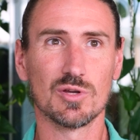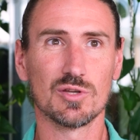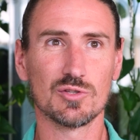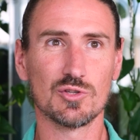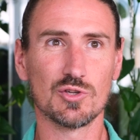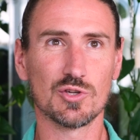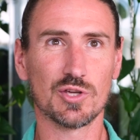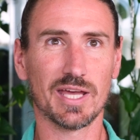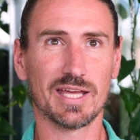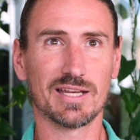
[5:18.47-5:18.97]

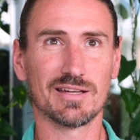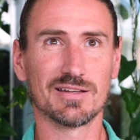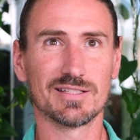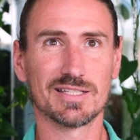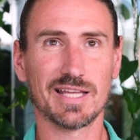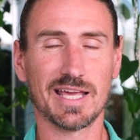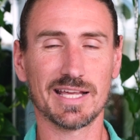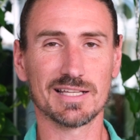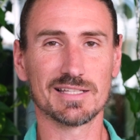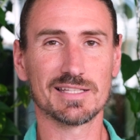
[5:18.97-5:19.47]
you can
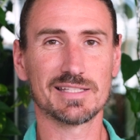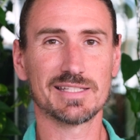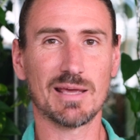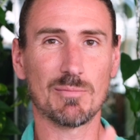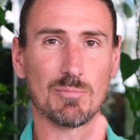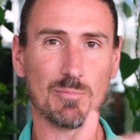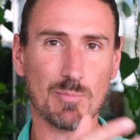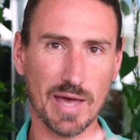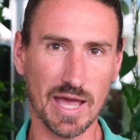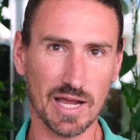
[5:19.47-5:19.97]
take a step
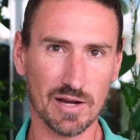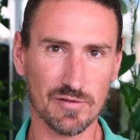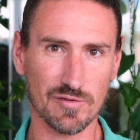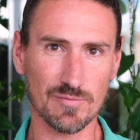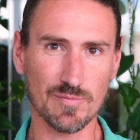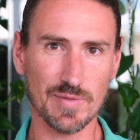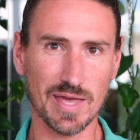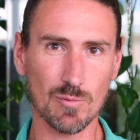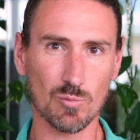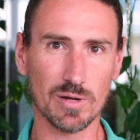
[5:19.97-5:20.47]
back from
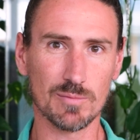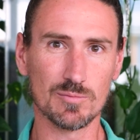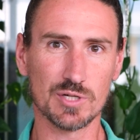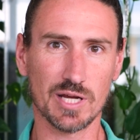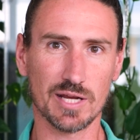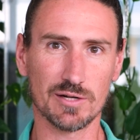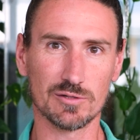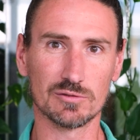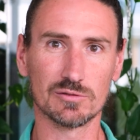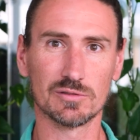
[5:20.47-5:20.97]
that web
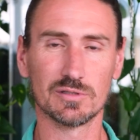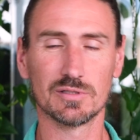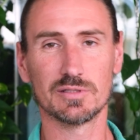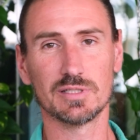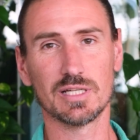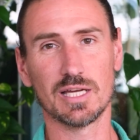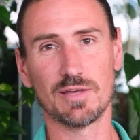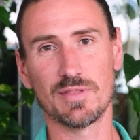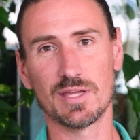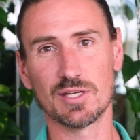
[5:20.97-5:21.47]
channel
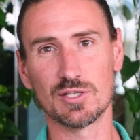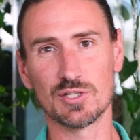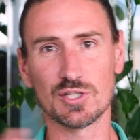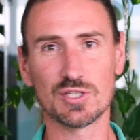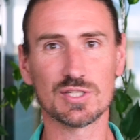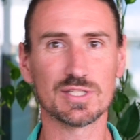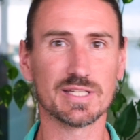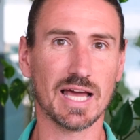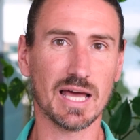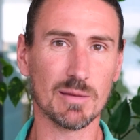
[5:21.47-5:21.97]
and then
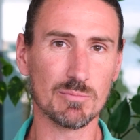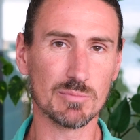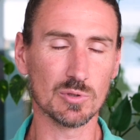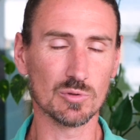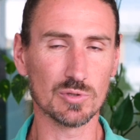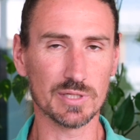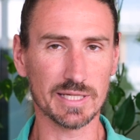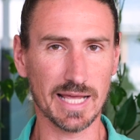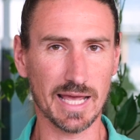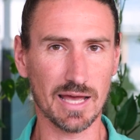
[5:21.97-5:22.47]
just start
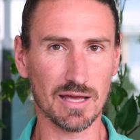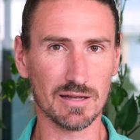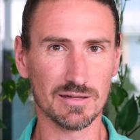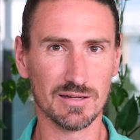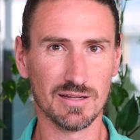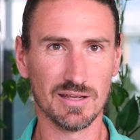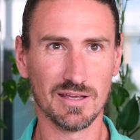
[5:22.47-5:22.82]
building out